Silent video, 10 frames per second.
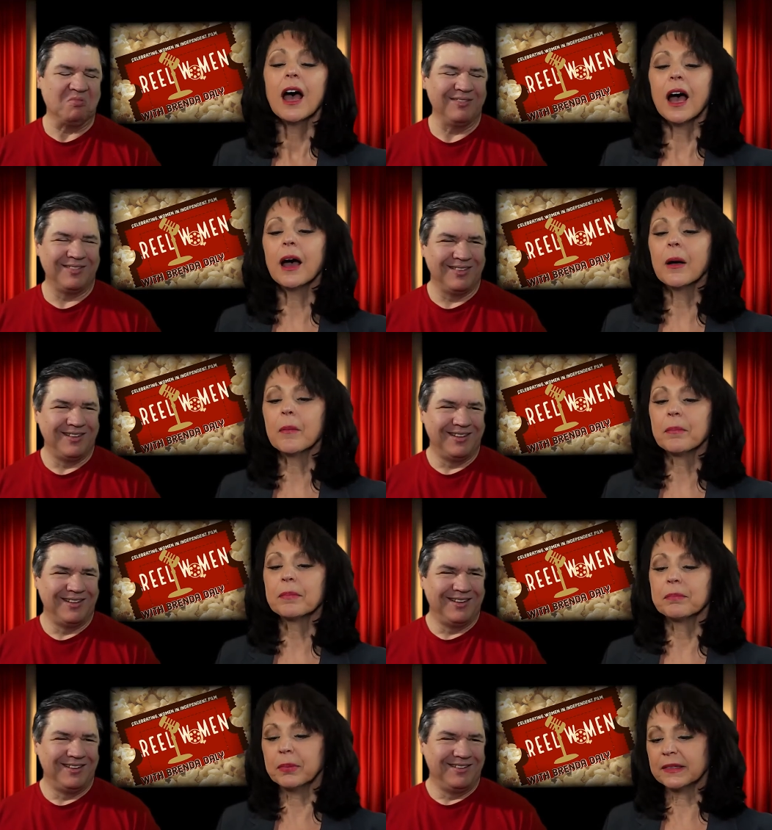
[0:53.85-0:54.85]
Speaker 1: Um,
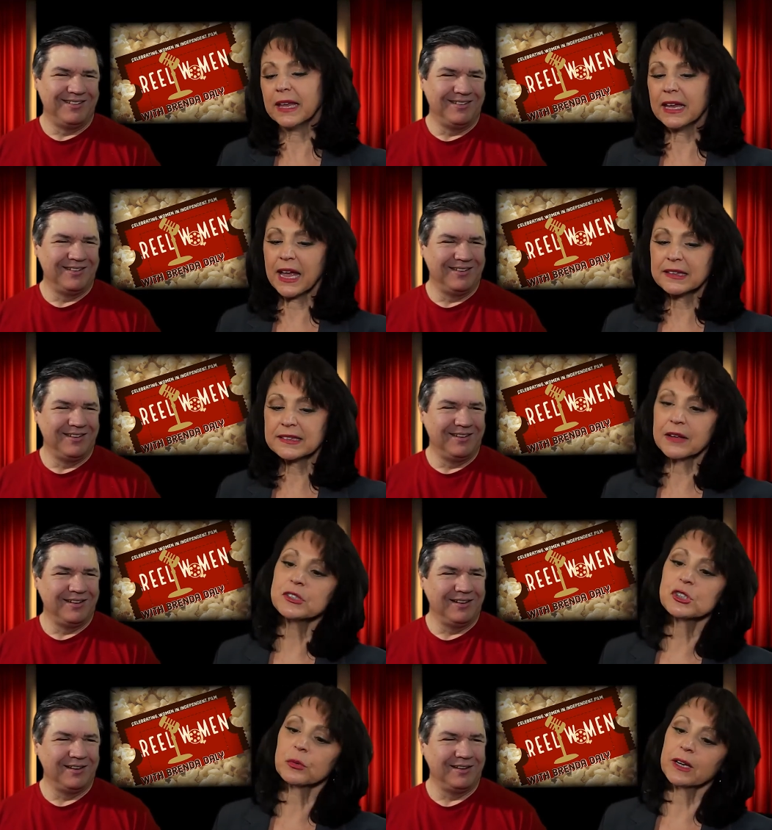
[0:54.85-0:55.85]
but they had seven
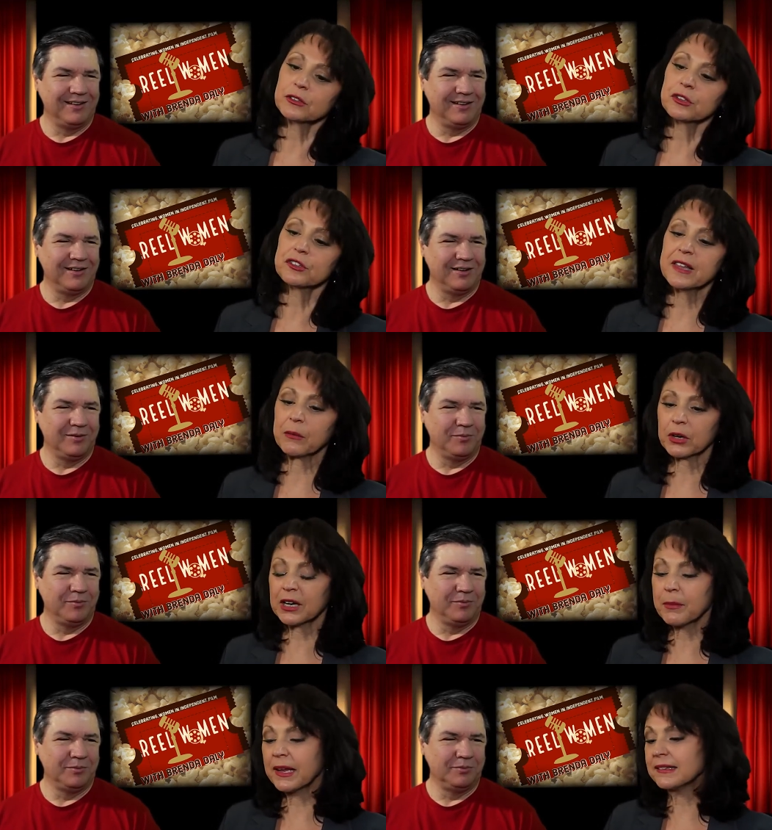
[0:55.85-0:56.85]
directors and they were going to
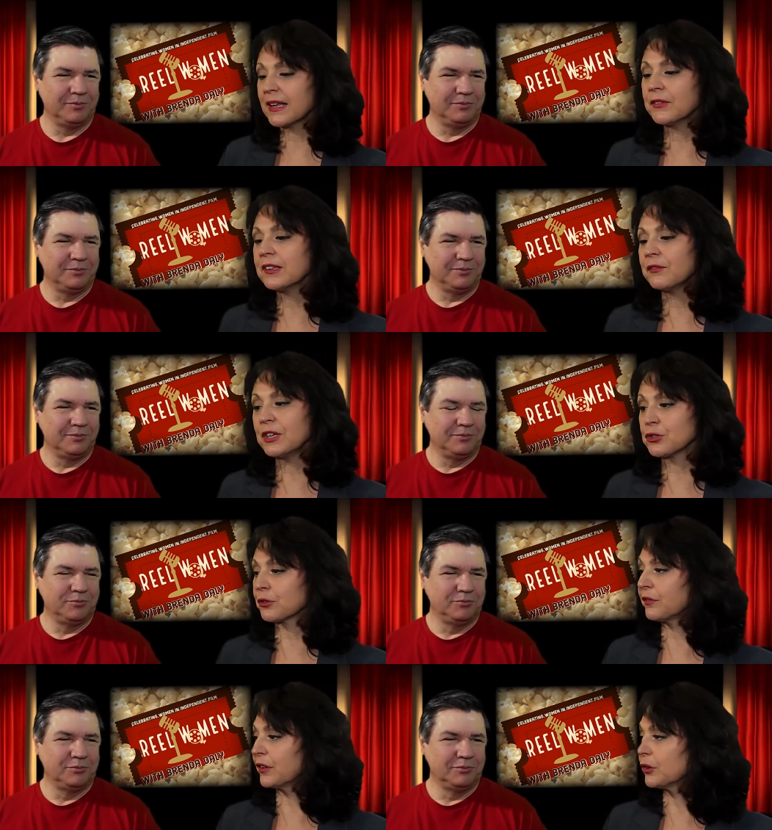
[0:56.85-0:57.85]
make seven feature
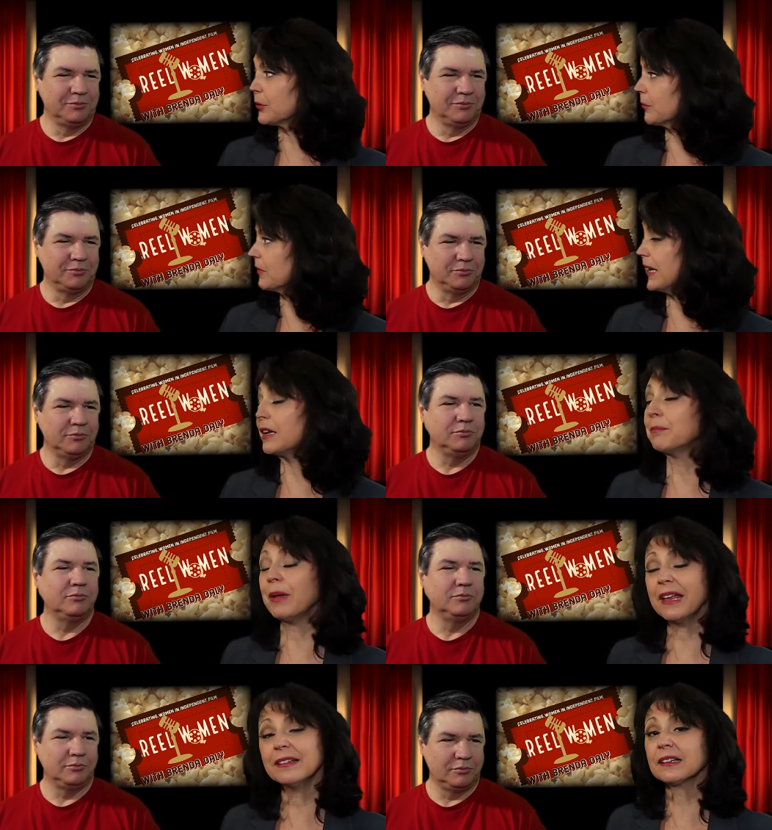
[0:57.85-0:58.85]
films and in
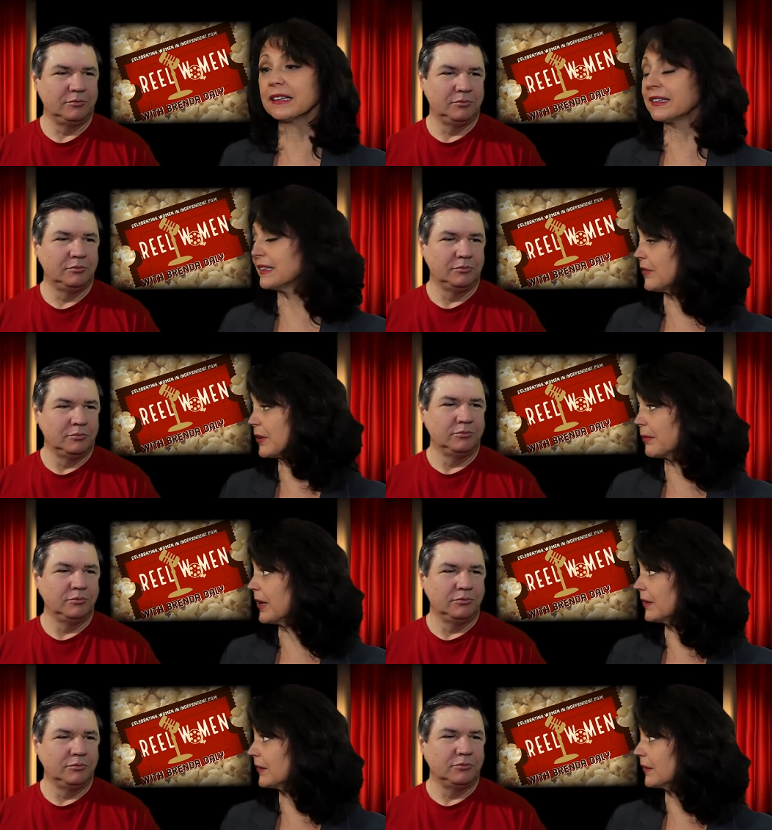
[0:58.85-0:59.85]
basically seven
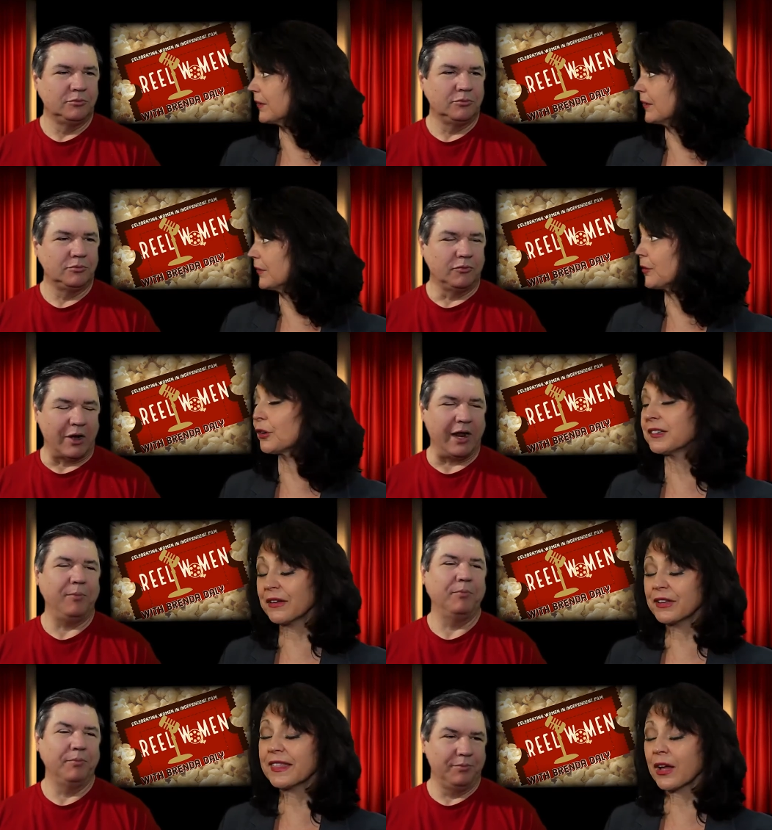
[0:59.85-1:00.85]
months for right.
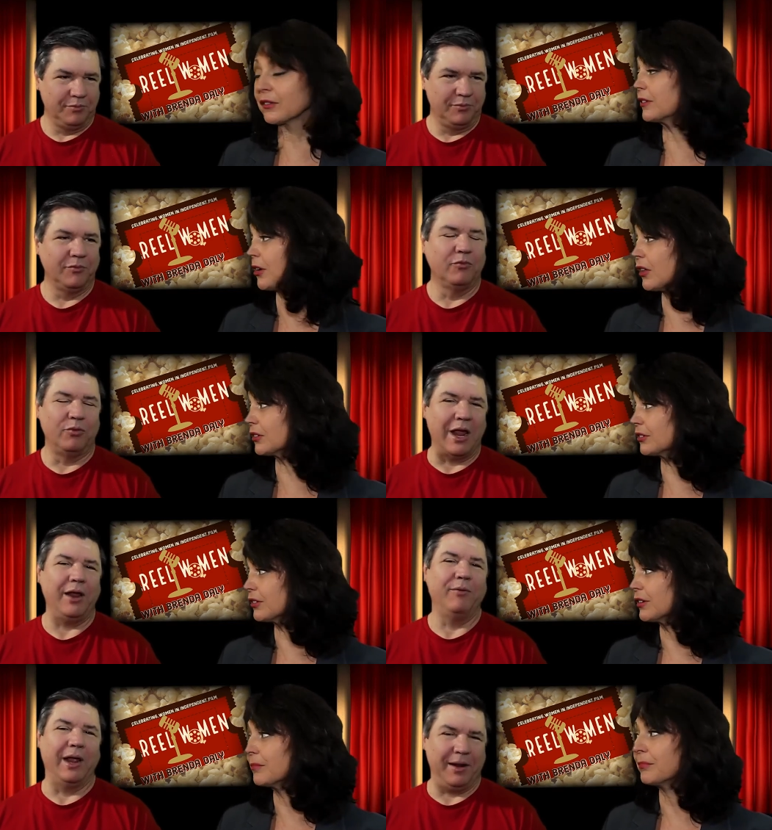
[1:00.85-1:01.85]
$7,000. Right,
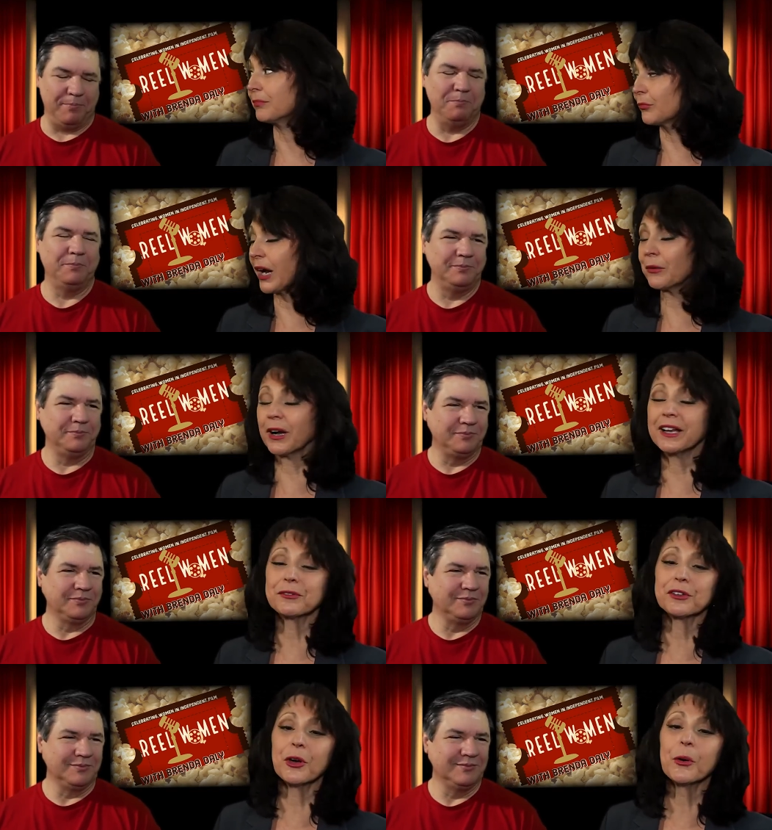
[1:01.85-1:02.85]
right. Right, right.
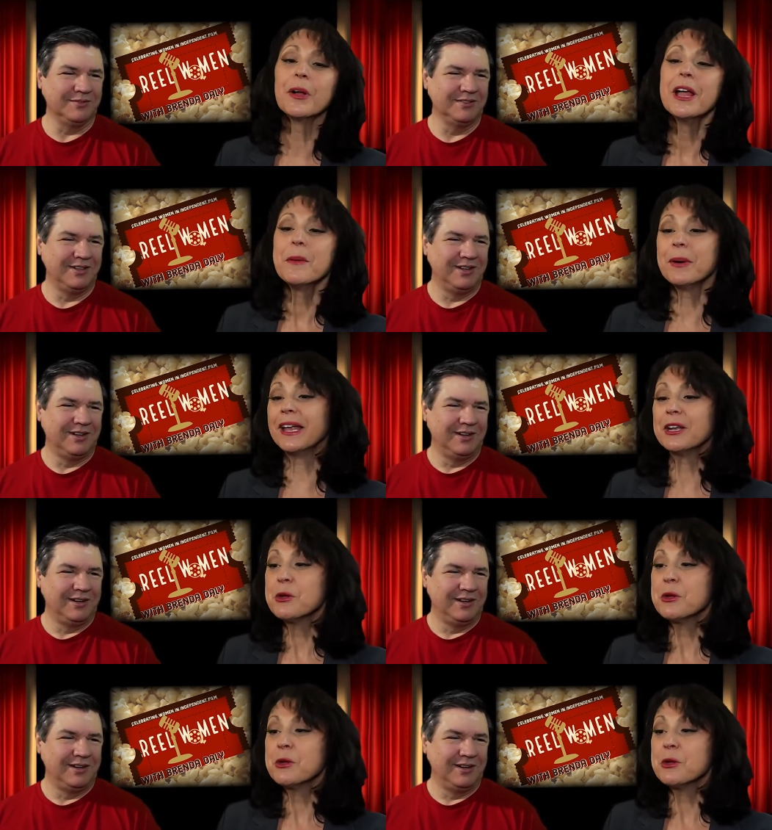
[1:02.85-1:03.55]
So, but